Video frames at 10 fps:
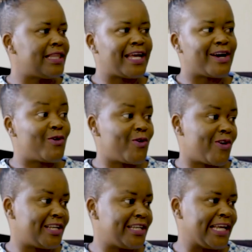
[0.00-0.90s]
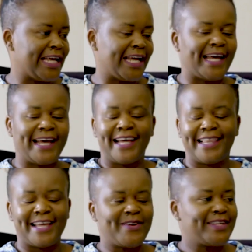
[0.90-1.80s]
They are gone.
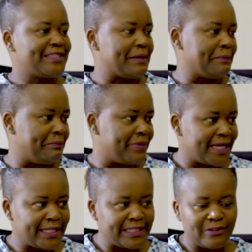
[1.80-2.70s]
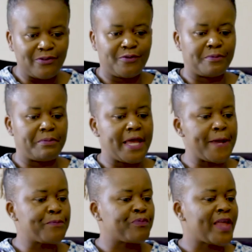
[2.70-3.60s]
That was a big deal for me.
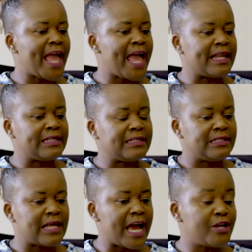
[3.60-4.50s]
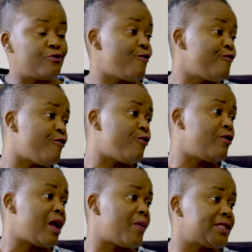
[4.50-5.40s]
And I know for
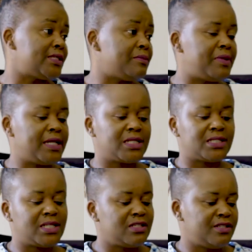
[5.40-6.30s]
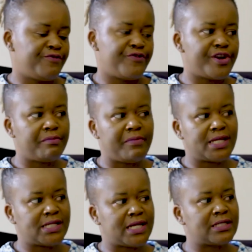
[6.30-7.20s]
all our siblings in different
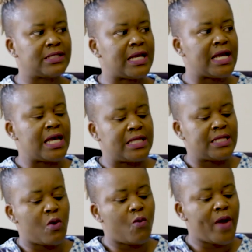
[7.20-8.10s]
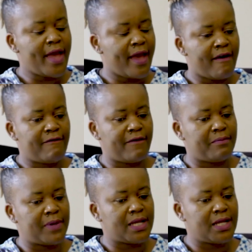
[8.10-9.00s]
measures, the way her
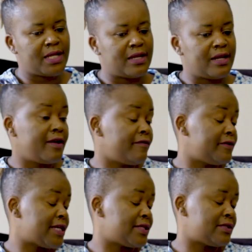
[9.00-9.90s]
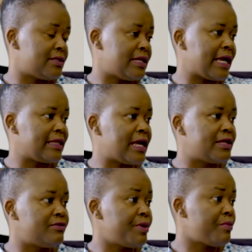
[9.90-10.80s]
family left us like that.
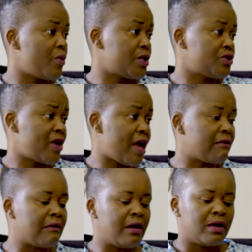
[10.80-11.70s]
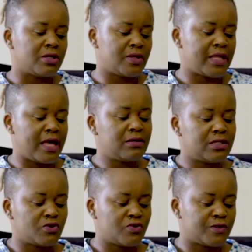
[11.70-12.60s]
Remember, we were so young. So the
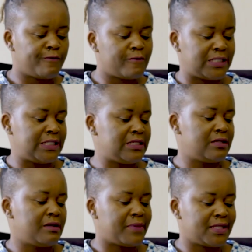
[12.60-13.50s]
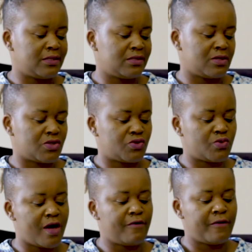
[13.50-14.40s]
eldest was 14, my sister was
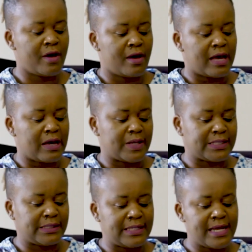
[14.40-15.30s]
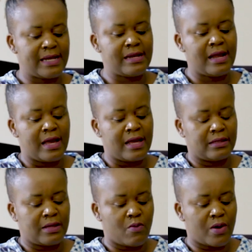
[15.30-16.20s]
12, I was 10.
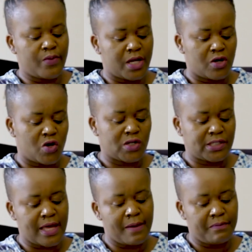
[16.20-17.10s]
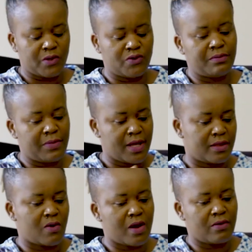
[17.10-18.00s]
The one we had lost came between me
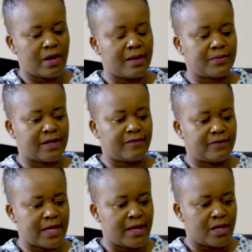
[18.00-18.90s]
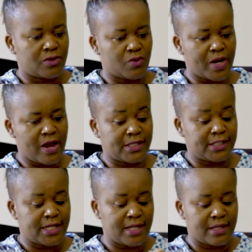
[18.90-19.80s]
and the one who comes after. So when I was
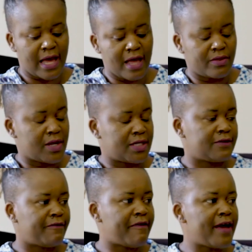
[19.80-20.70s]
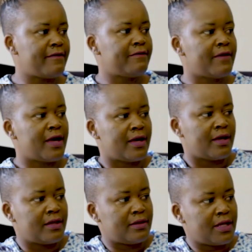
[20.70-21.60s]
10, the other one is 5,
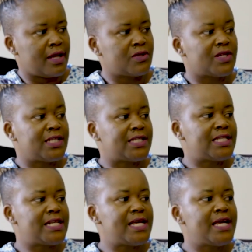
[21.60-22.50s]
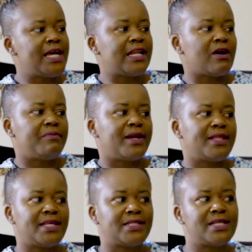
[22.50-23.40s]
the next one is 3, and our
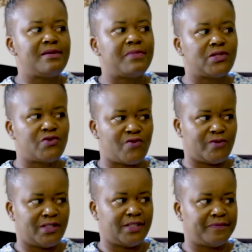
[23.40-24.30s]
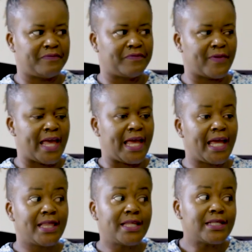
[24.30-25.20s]
brother is 3 months old.
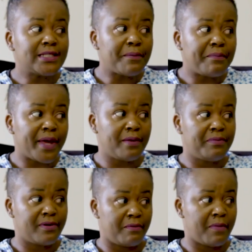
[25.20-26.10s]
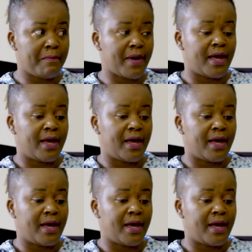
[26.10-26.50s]
And this is a baby, remember.